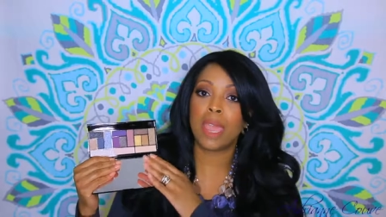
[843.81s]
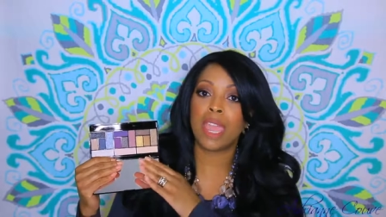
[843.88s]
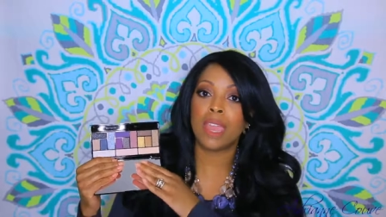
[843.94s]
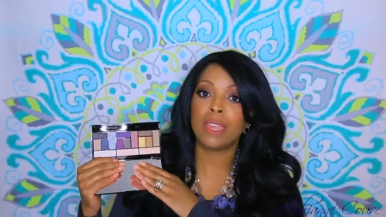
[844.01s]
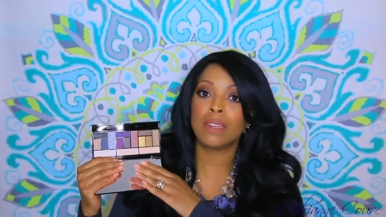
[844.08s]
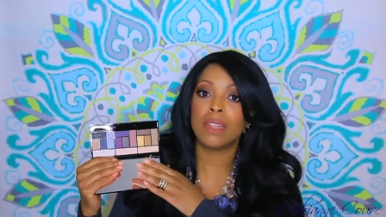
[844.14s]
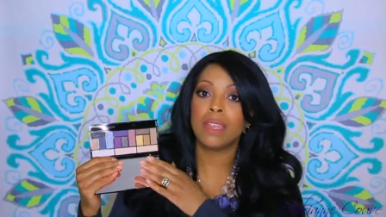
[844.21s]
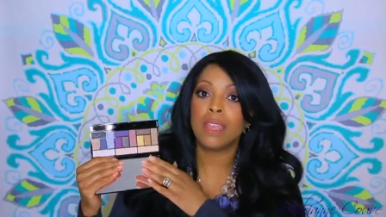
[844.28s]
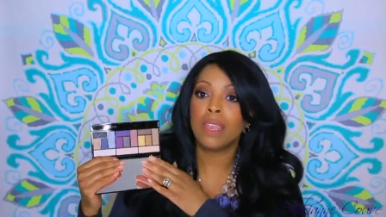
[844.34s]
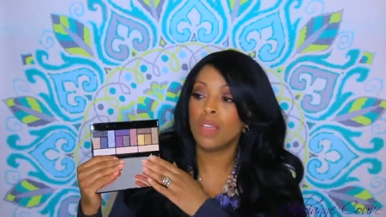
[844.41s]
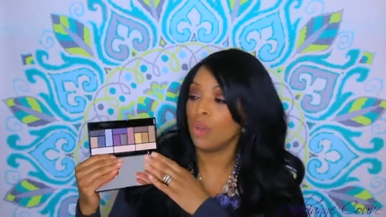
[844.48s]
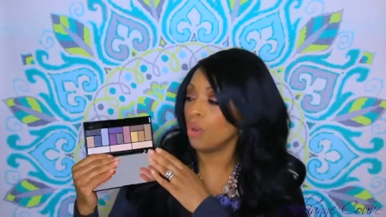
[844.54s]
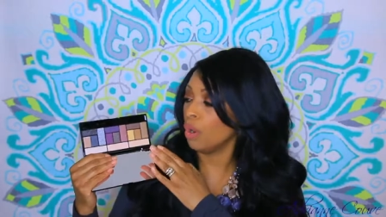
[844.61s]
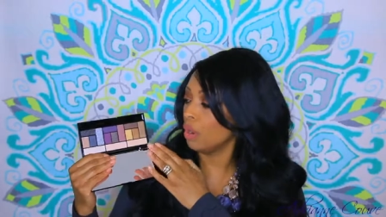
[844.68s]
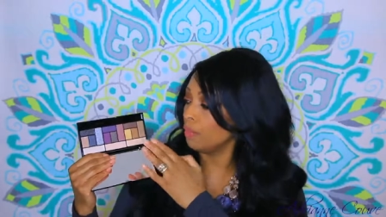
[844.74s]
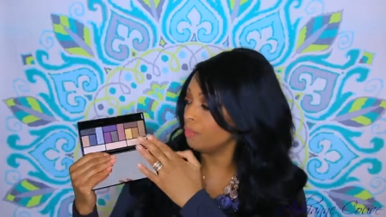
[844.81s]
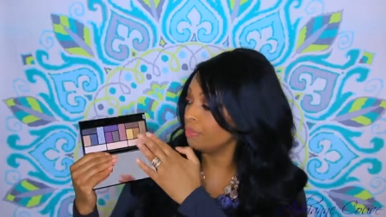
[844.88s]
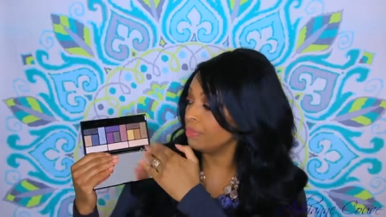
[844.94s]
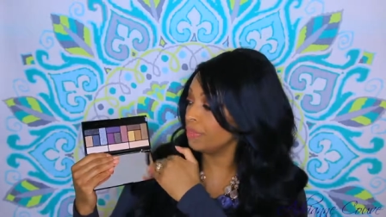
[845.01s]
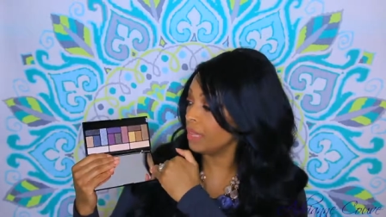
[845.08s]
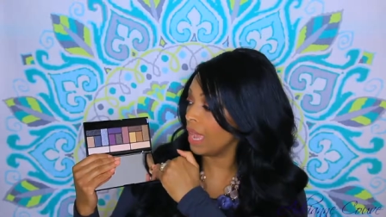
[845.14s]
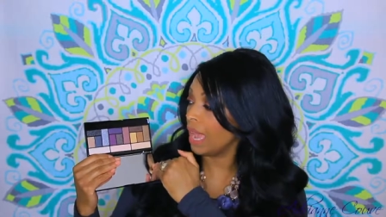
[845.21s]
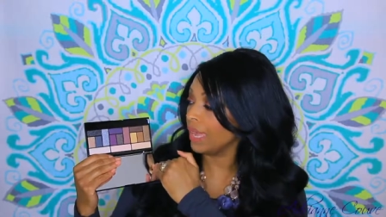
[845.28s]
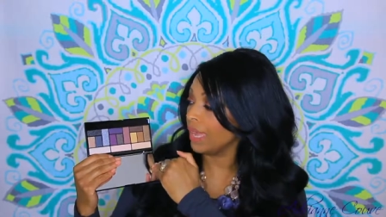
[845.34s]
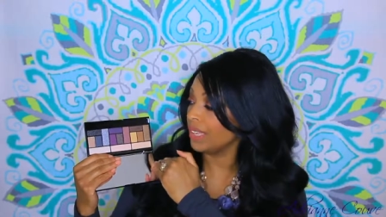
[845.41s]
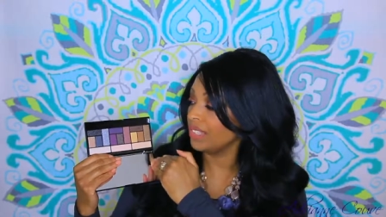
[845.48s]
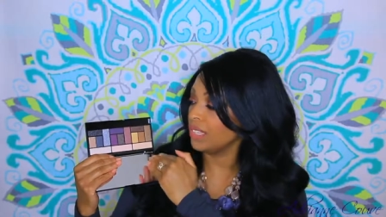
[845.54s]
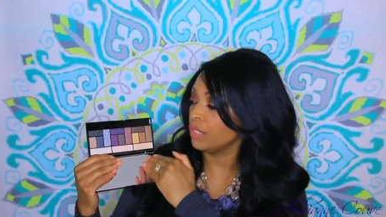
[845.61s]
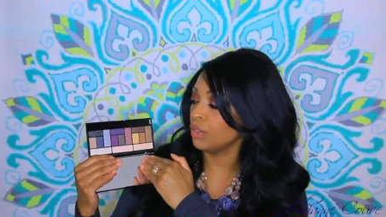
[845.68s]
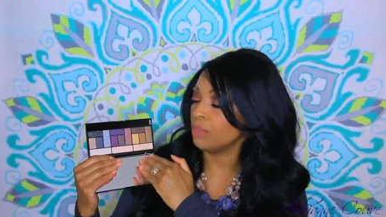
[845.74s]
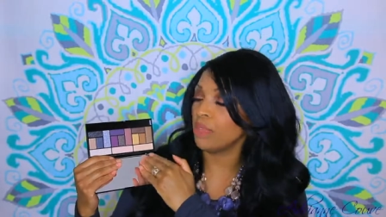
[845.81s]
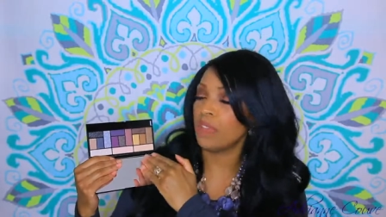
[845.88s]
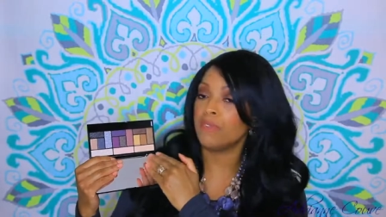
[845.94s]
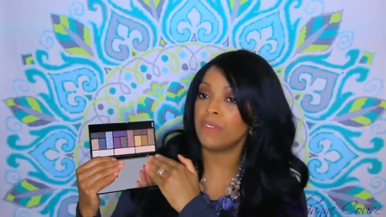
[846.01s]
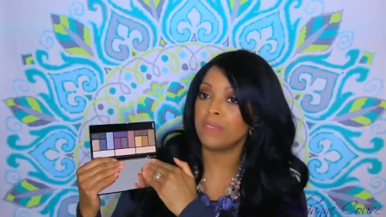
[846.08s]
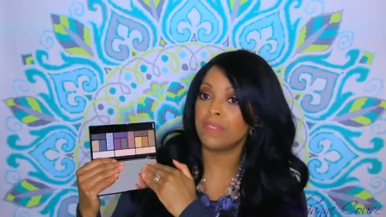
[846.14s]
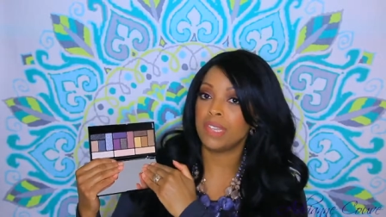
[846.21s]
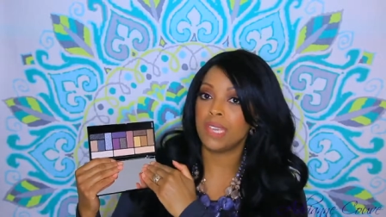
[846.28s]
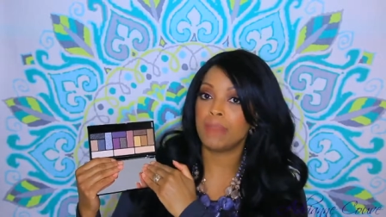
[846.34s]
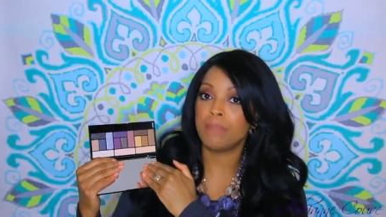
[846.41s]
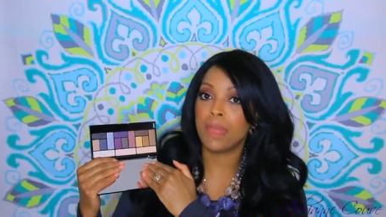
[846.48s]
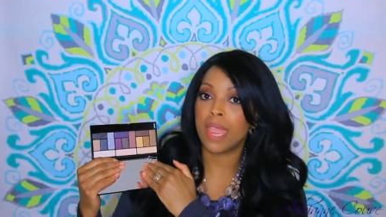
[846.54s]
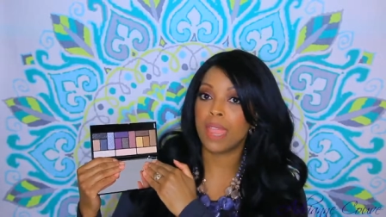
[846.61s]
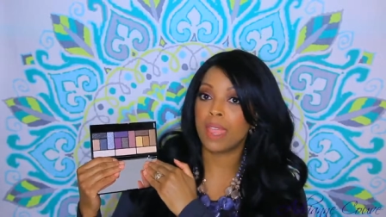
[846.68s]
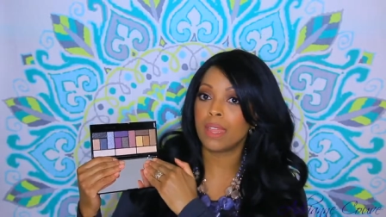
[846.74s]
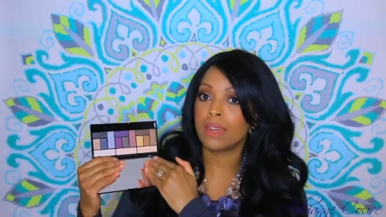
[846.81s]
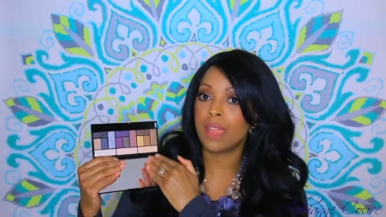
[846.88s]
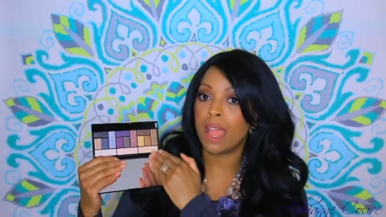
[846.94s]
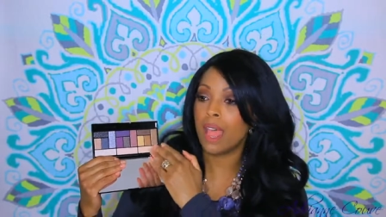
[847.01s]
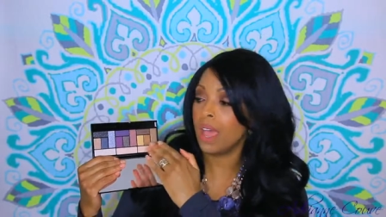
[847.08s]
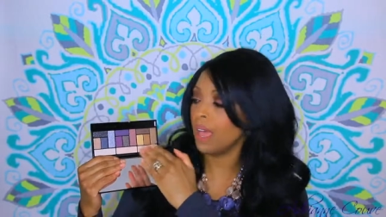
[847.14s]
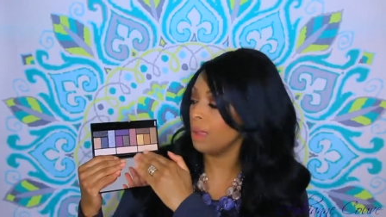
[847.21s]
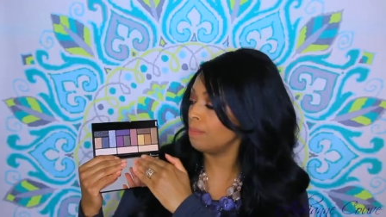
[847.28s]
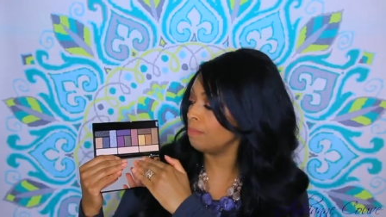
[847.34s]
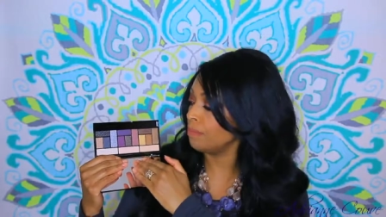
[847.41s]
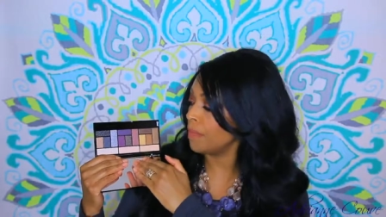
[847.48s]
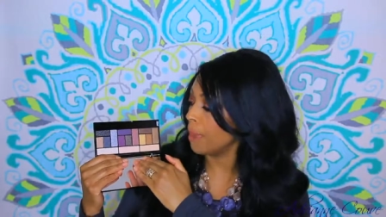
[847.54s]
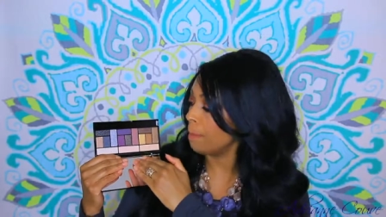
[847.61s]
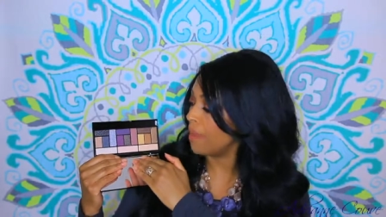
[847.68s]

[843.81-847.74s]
pan, or the, I guess this would be a fifteen pan um,